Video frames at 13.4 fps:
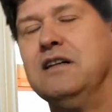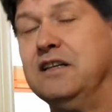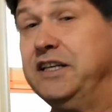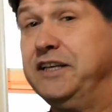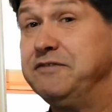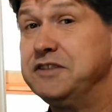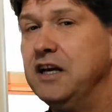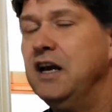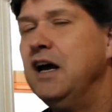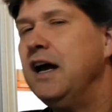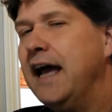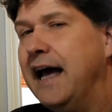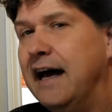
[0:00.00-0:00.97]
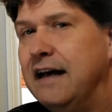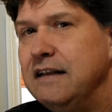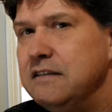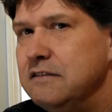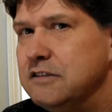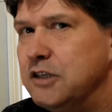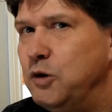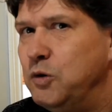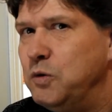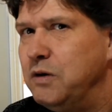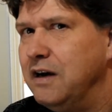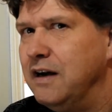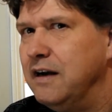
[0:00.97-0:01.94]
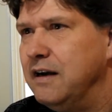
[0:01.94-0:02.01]
Leaves. But
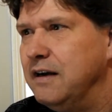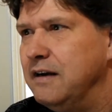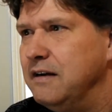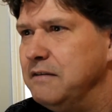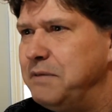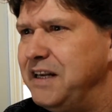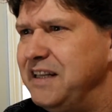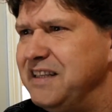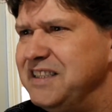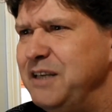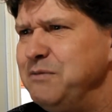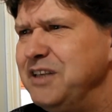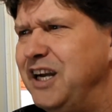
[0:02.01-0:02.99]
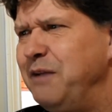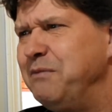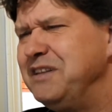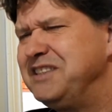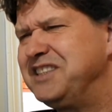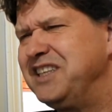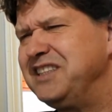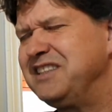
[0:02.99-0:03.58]
at the same time, it's